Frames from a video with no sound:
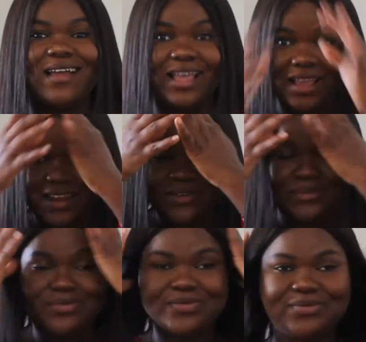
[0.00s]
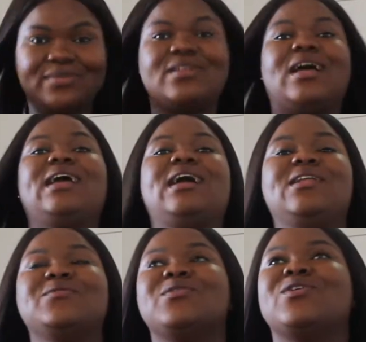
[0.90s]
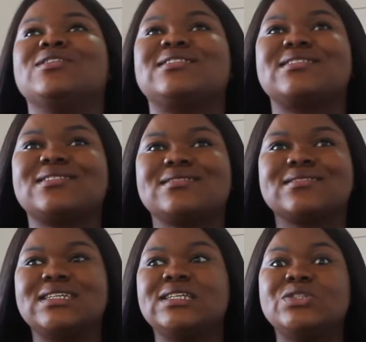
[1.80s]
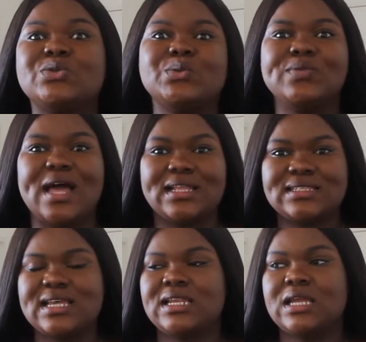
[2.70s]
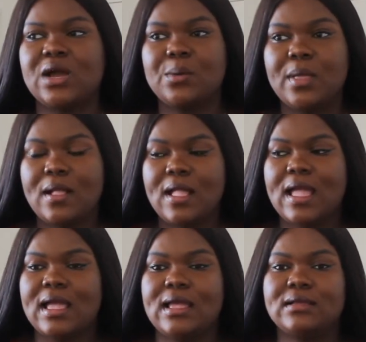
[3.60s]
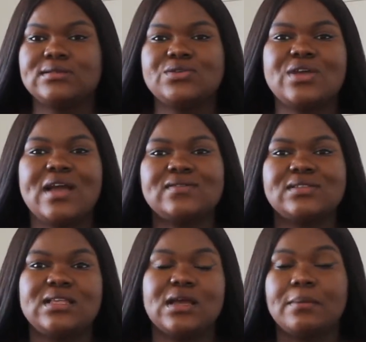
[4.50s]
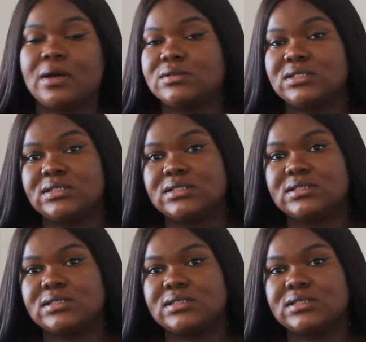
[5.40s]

kind of got into that anyhow, and so you have to think about it.